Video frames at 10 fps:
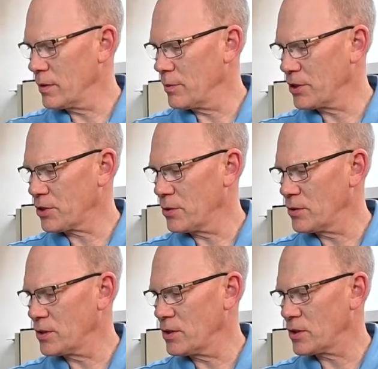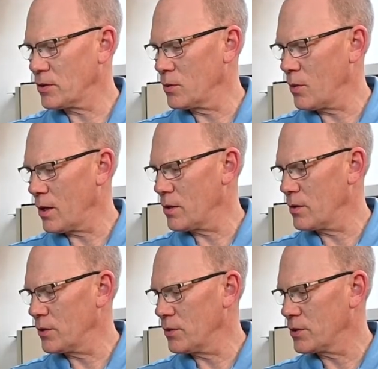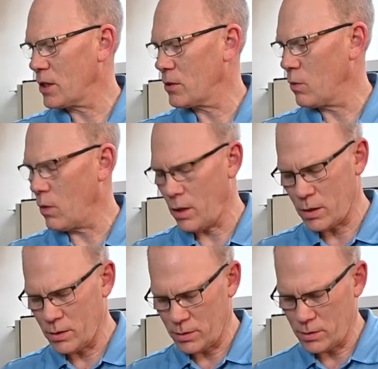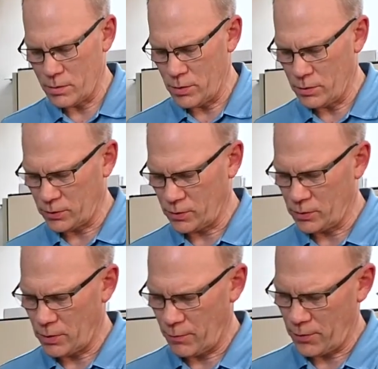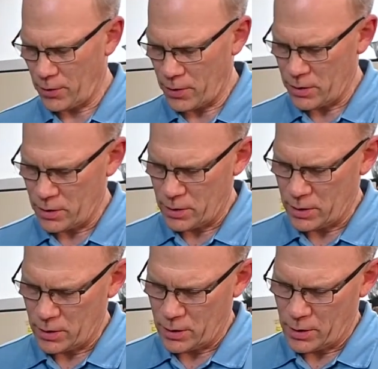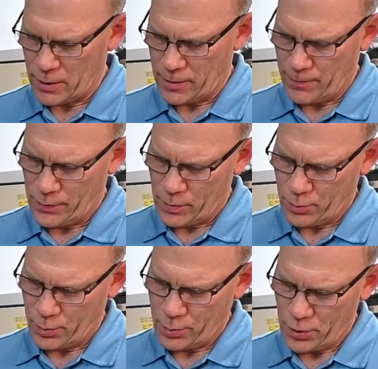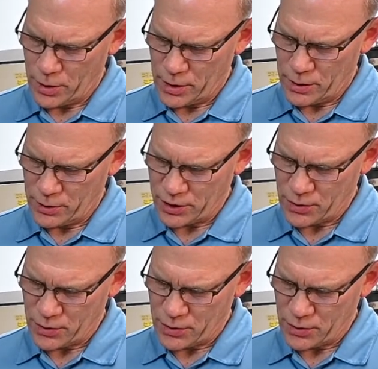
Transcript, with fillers: You want to make sure you use distilled water, don't use hard water. The minerals will interfere. Put it on the